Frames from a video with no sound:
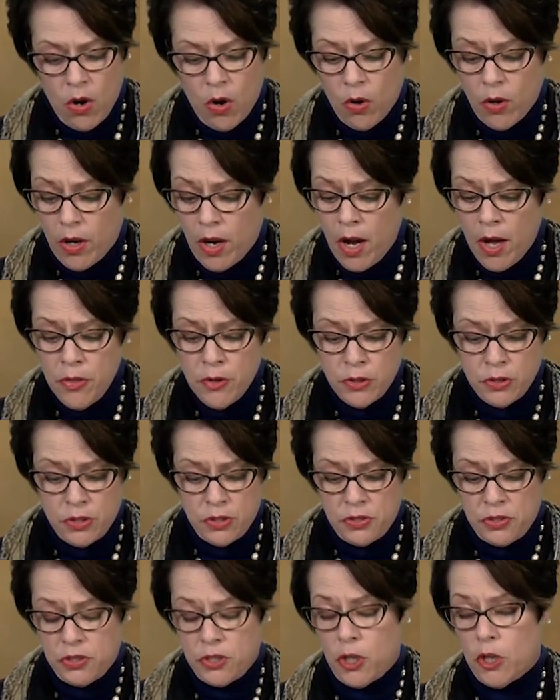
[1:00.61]
or other
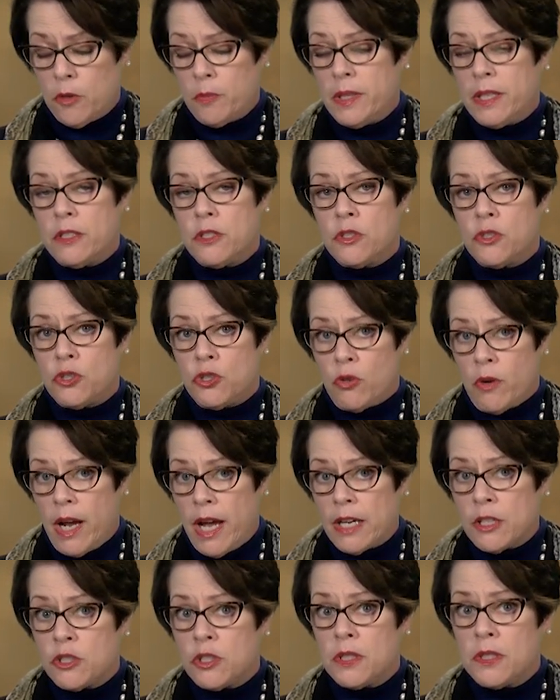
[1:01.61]
disturbing
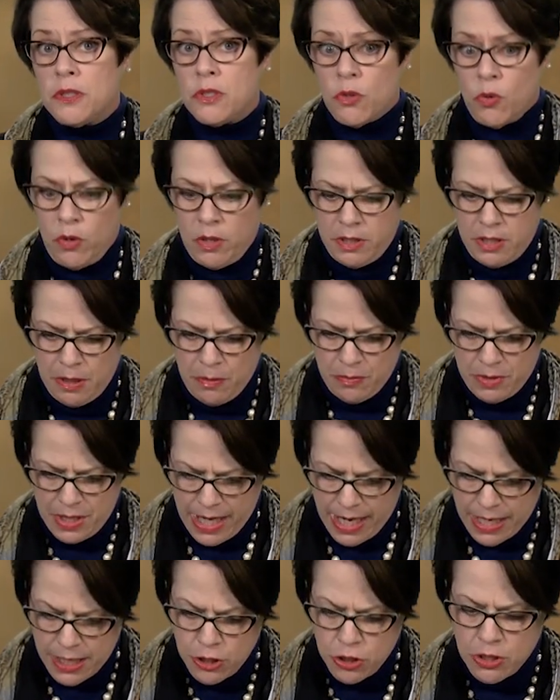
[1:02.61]
distractions or
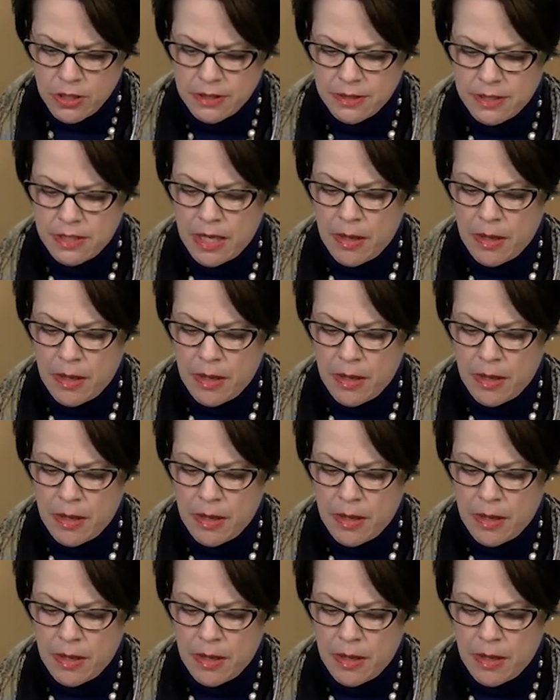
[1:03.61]
temptations